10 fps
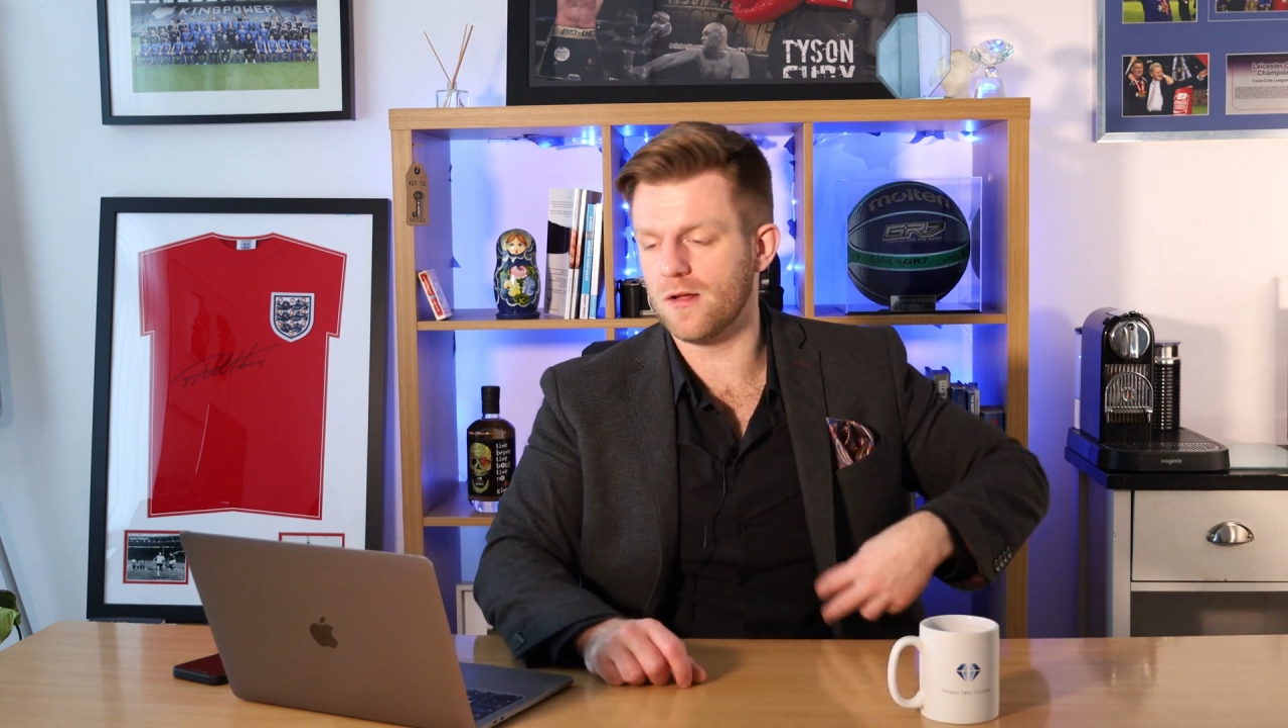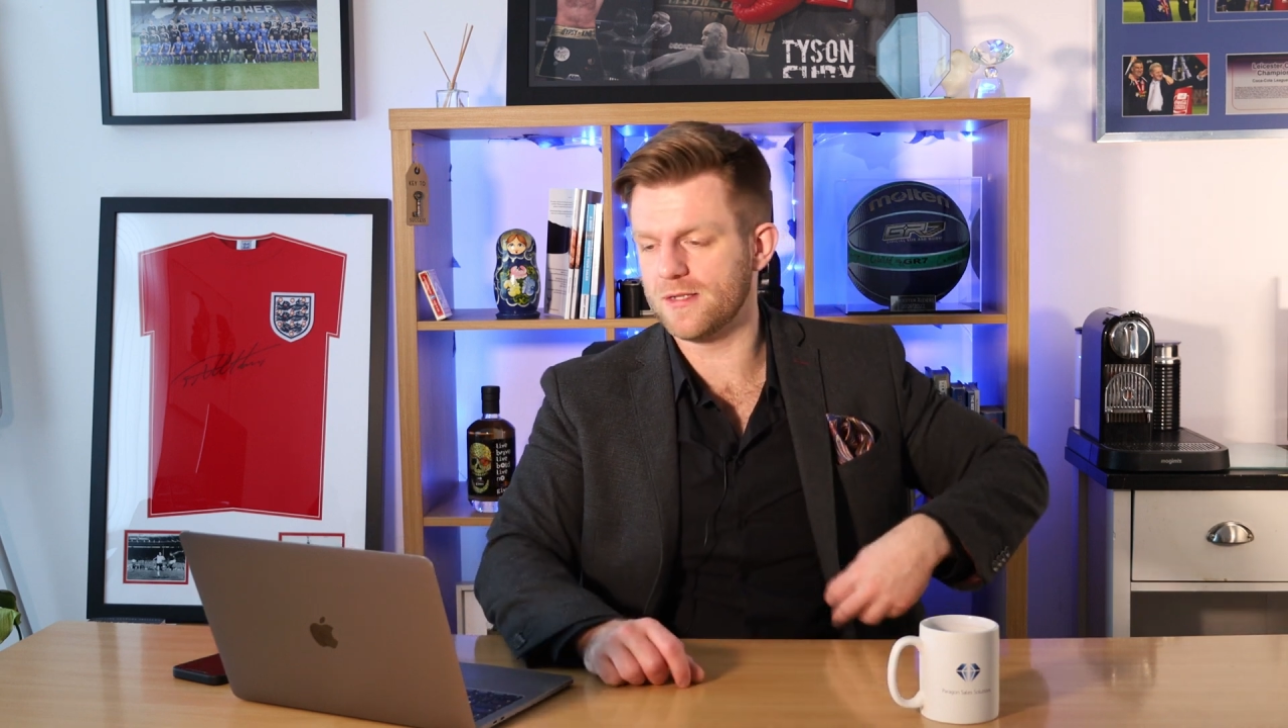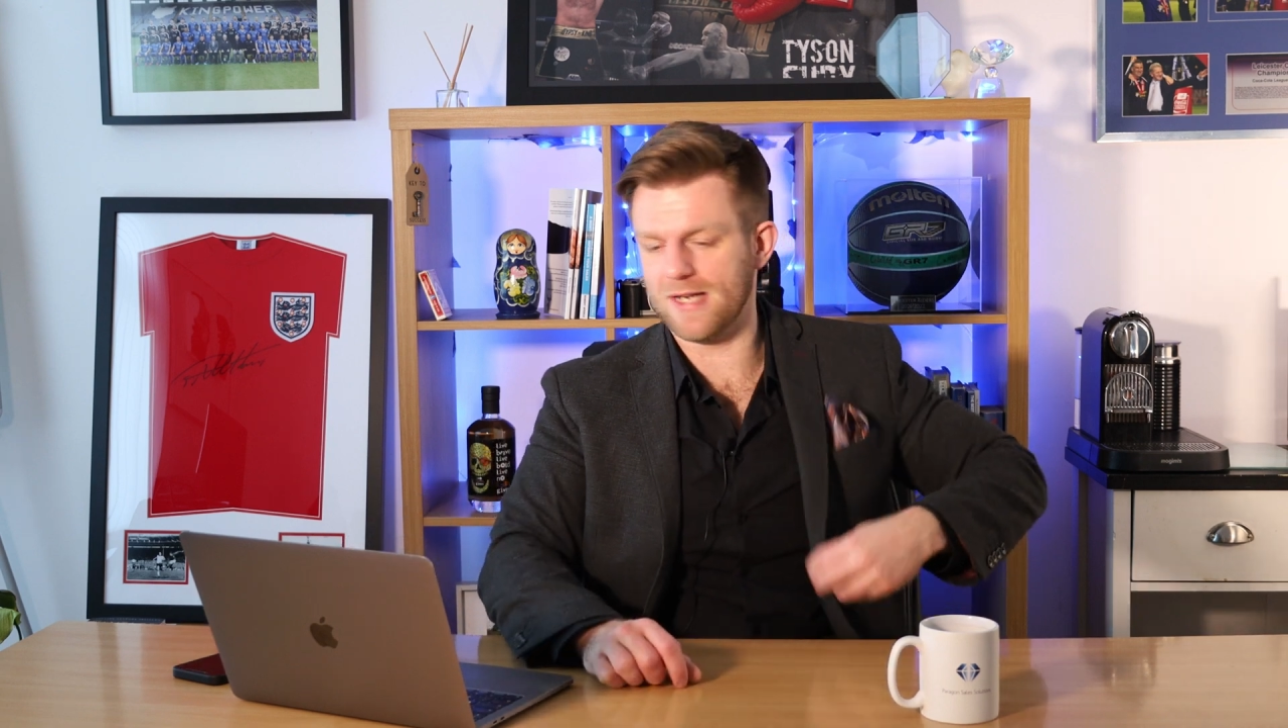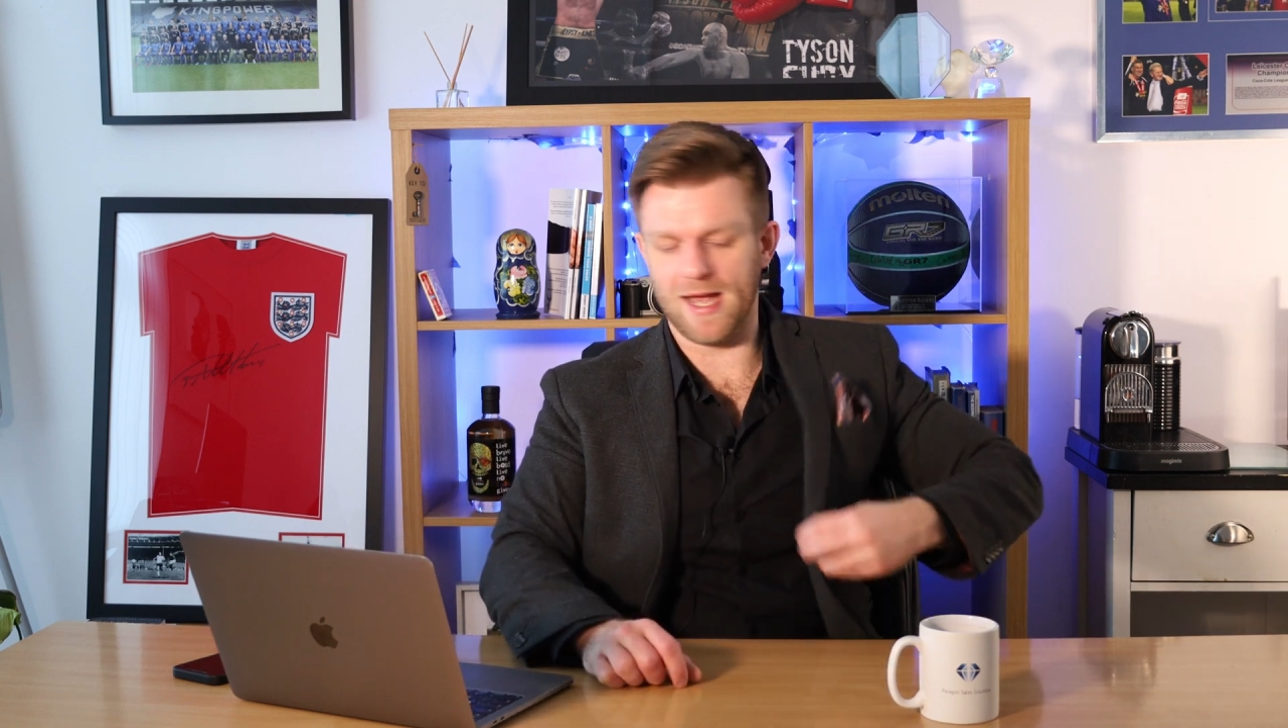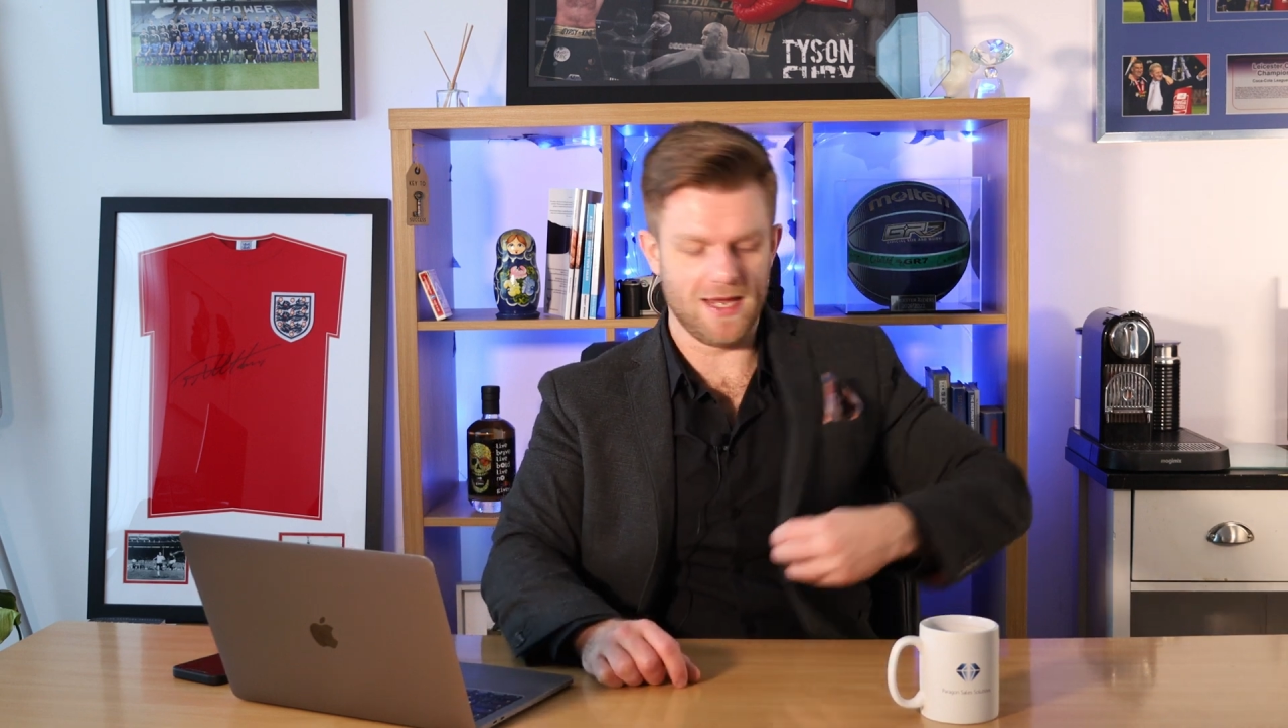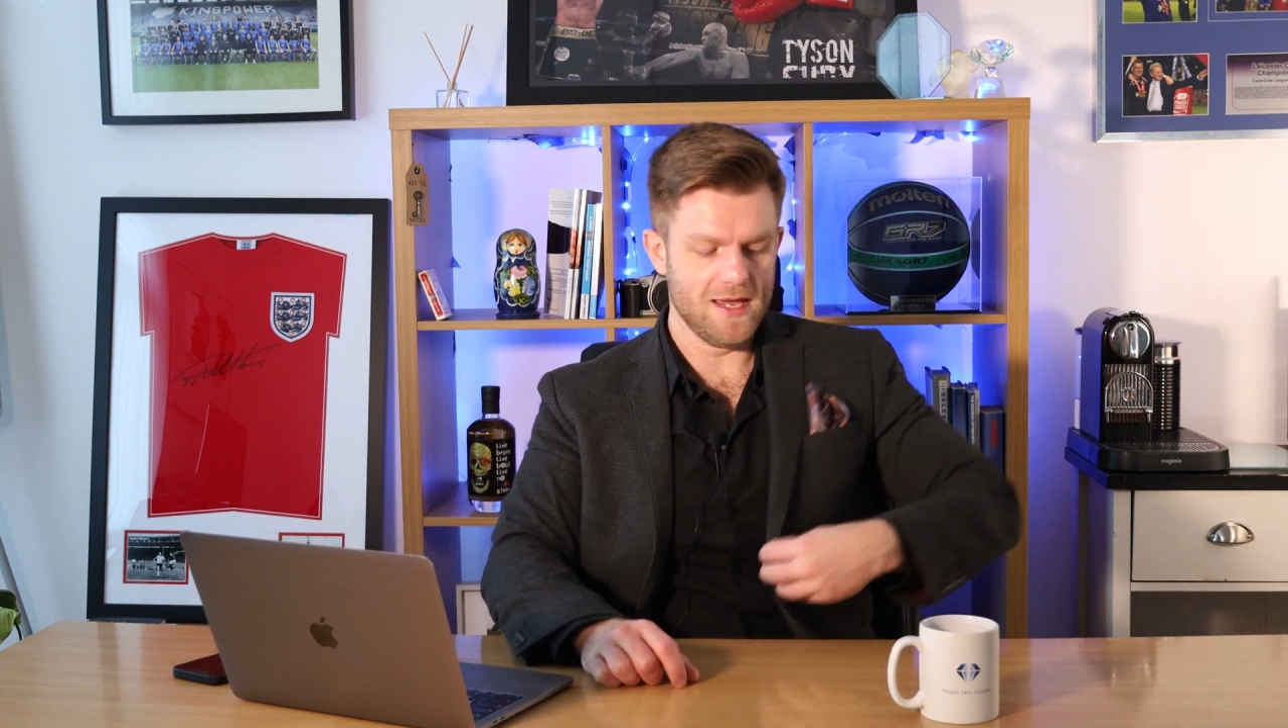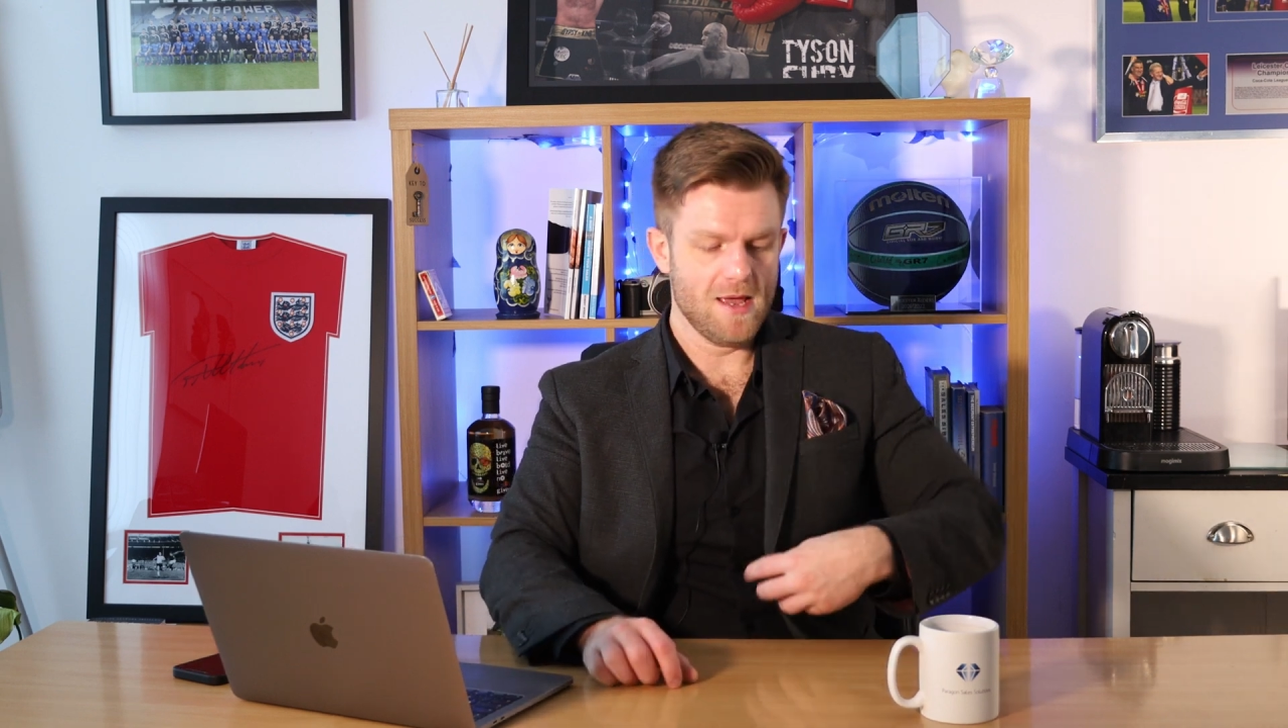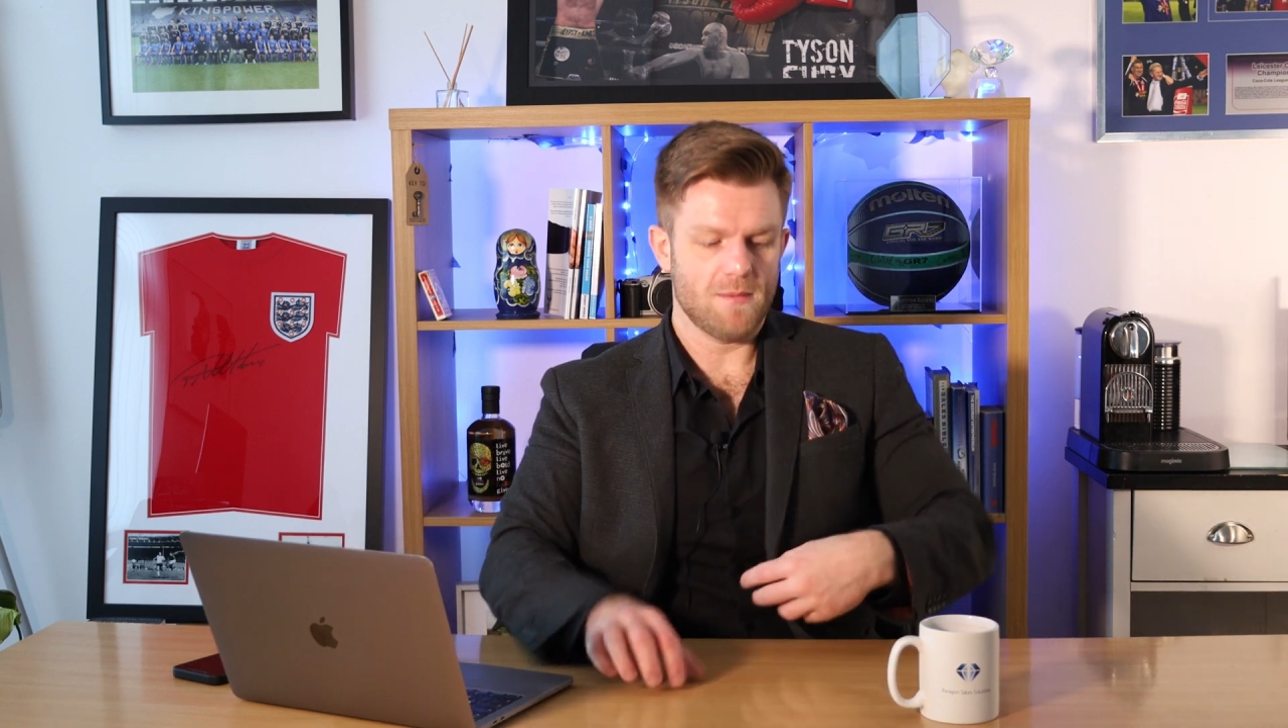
a lot today,